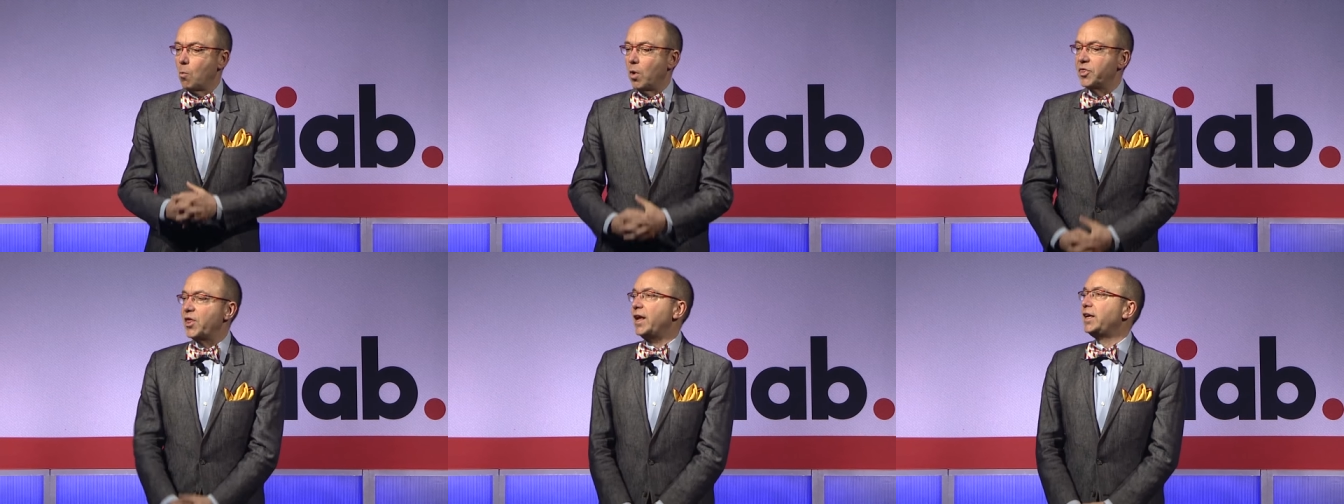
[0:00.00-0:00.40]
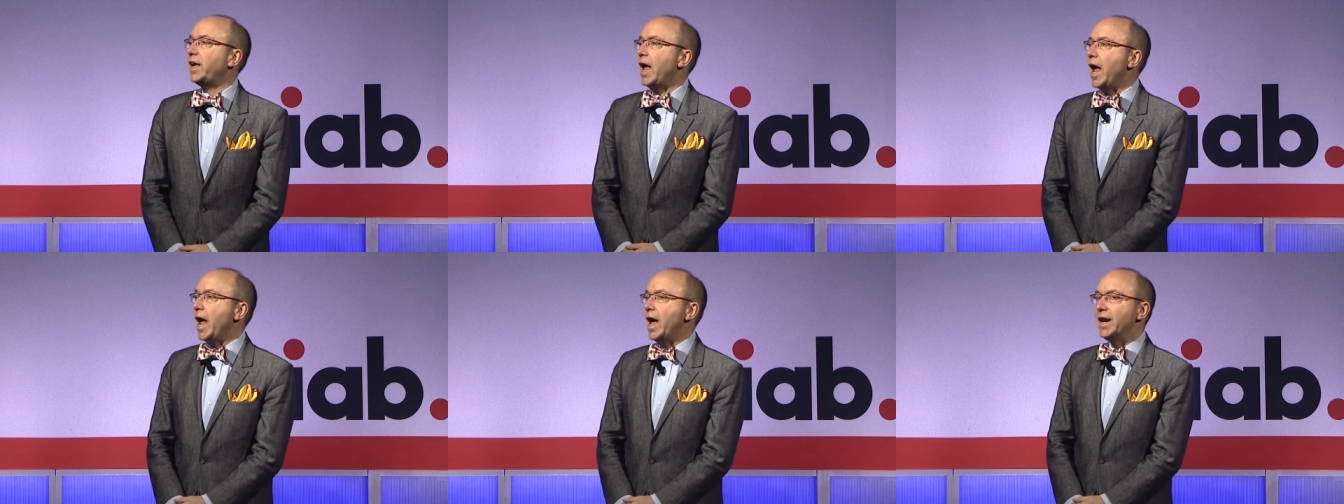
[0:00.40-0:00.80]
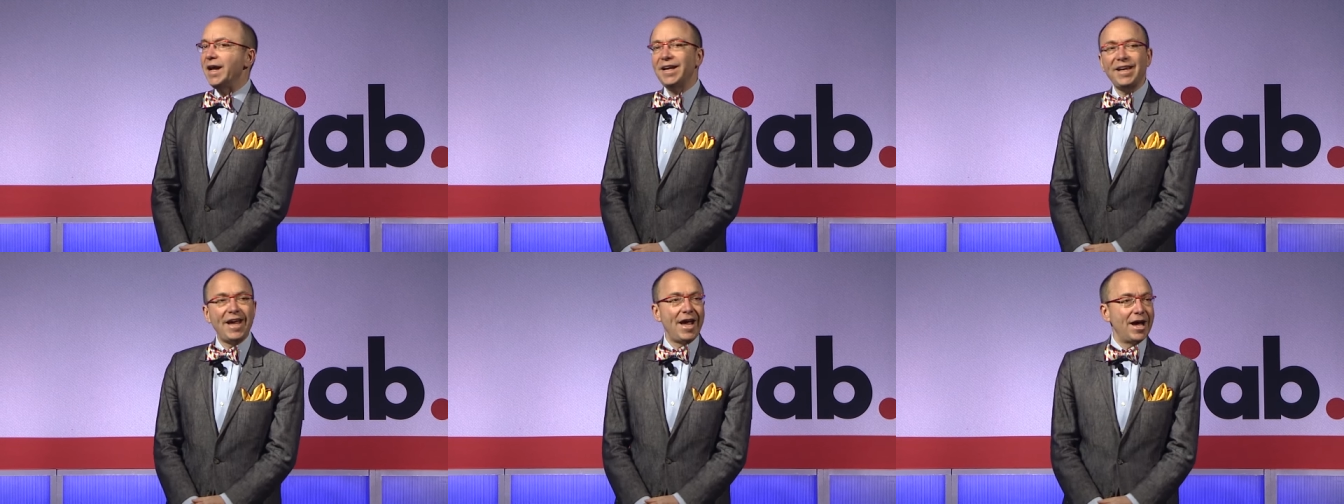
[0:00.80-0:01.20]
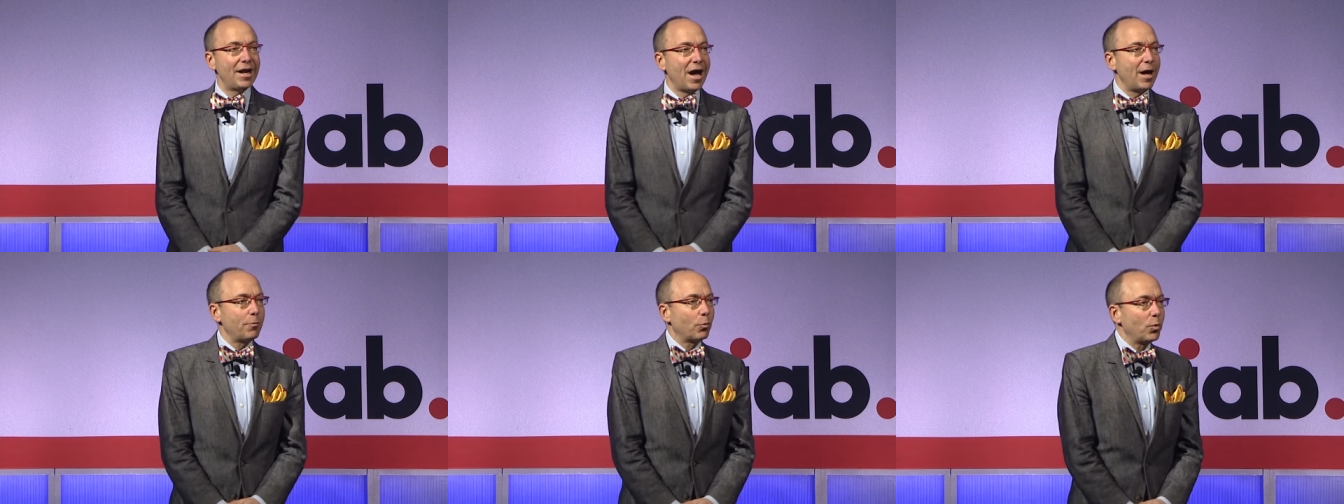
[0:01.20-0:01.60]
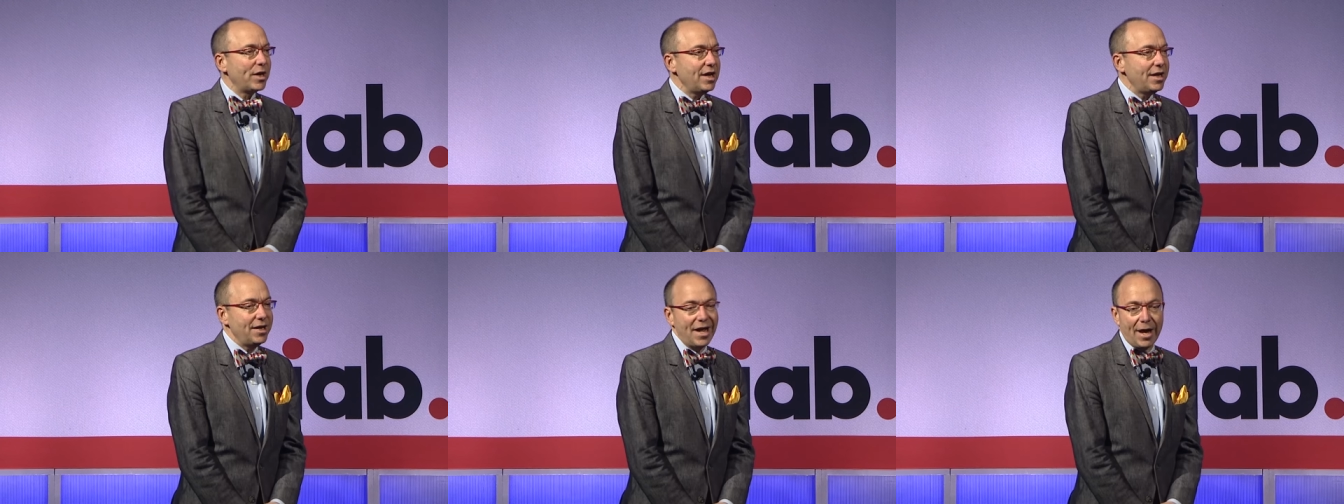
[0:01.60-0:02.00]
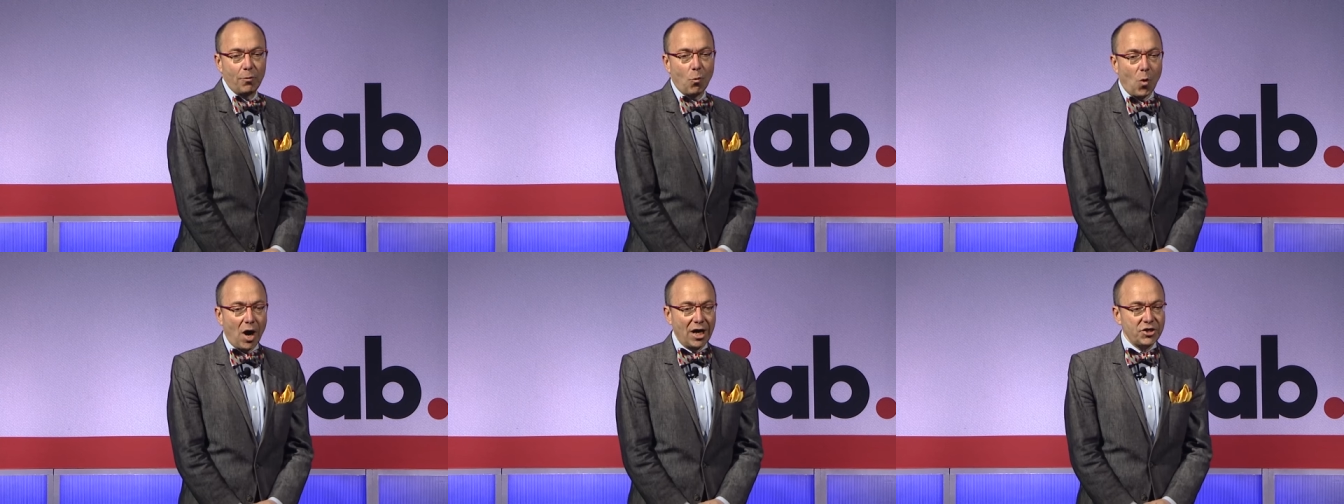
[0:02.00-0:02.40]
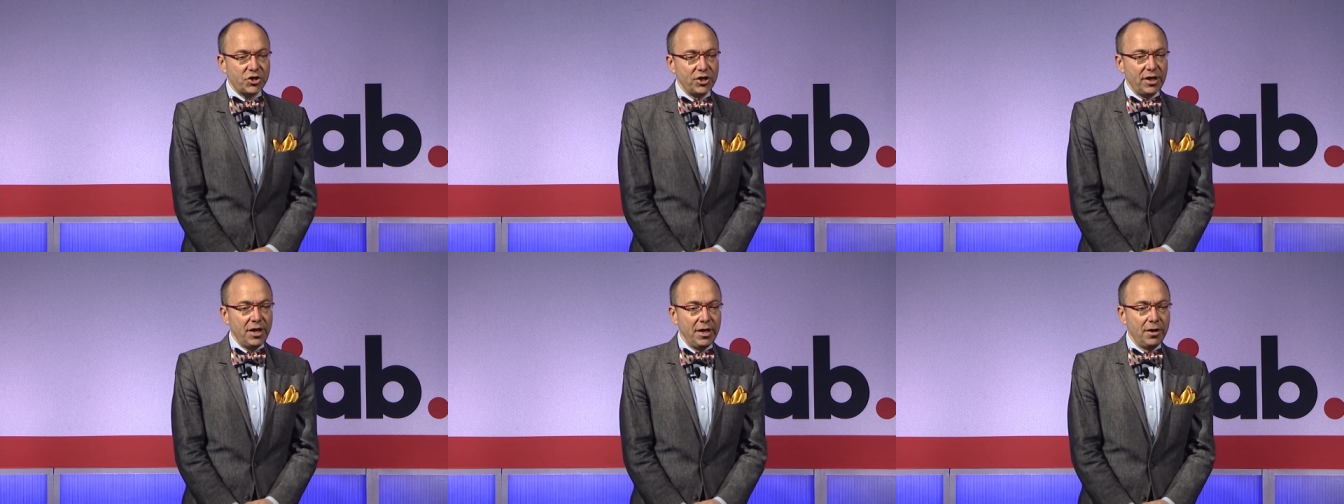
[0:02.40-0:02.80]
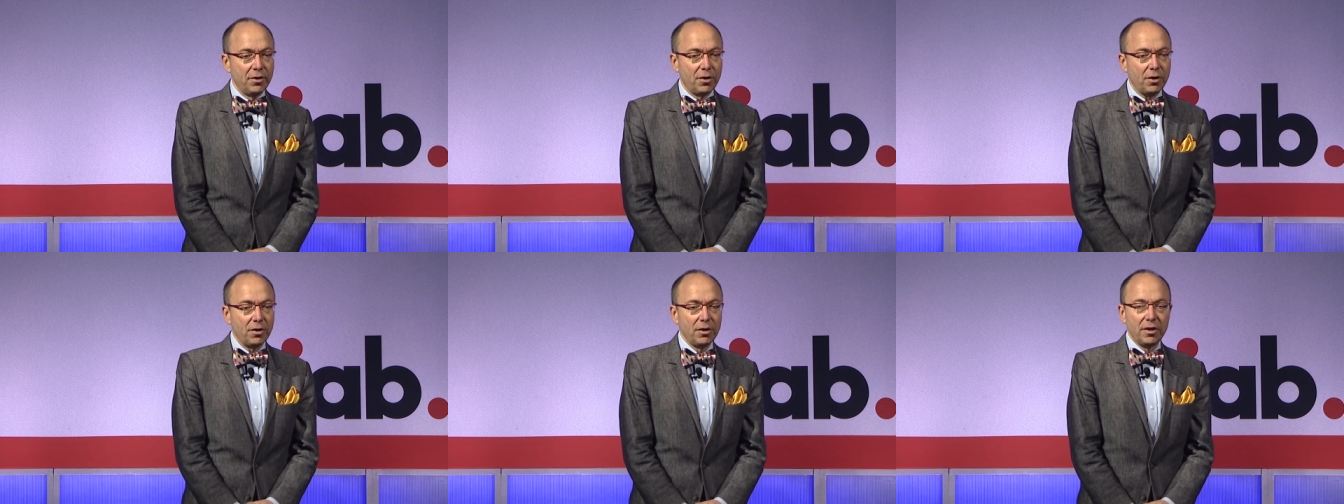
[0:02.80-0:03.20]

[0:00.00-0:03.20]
what they can and cannot read and watch and hear.